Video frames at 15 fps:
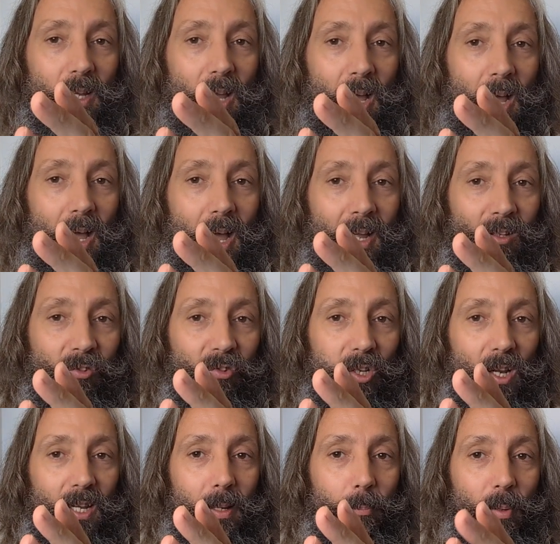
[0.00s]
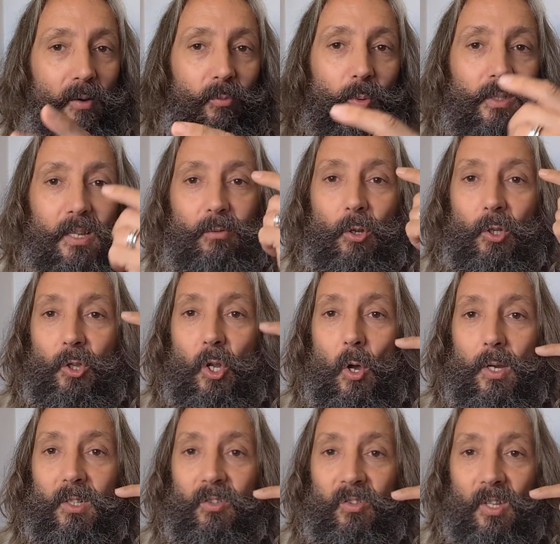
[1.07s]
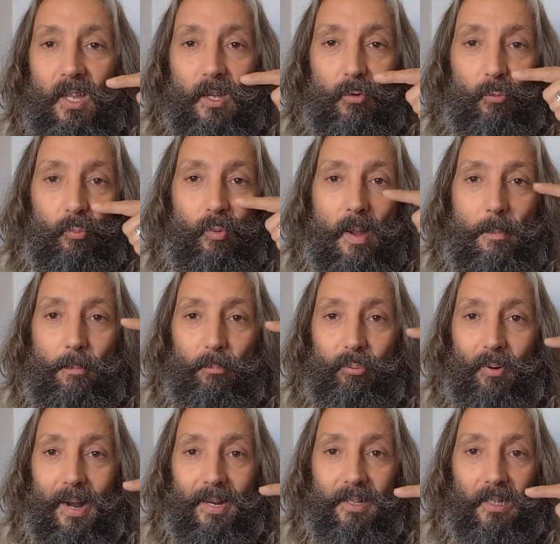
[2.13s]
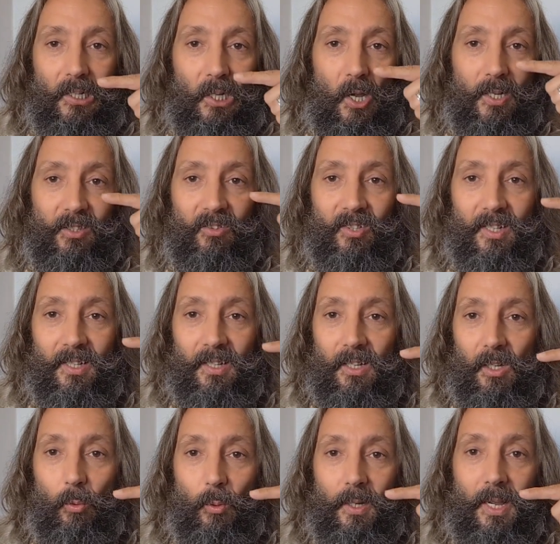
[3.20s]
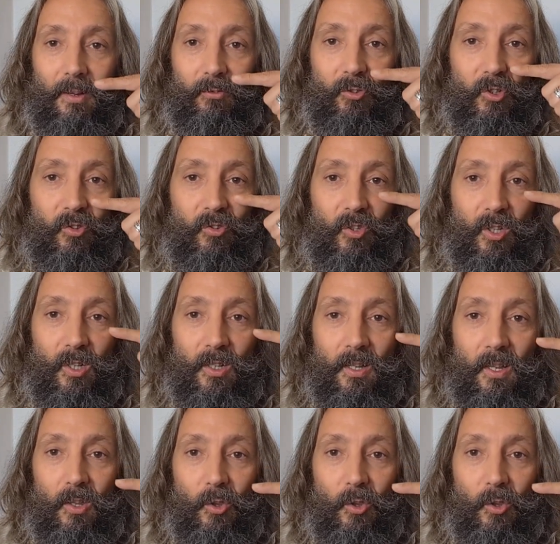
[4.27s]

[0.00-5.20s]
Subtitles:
and slightly above would give you a nice Rembrandt lighting where you have just the